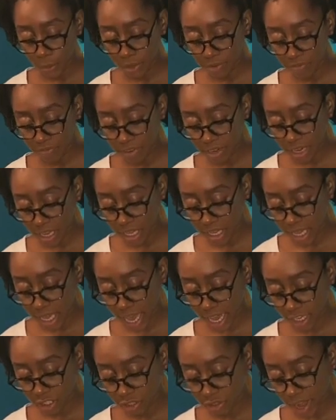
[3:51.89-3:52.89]
vanilla
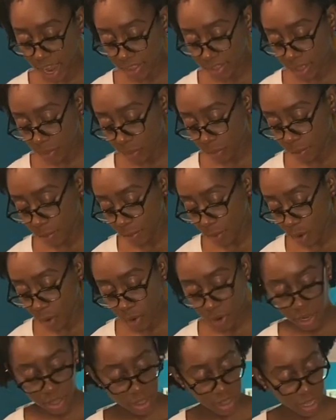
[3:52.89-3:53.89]
extract that we pour
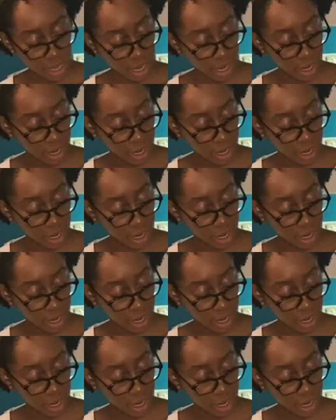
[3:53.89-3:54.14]
in there.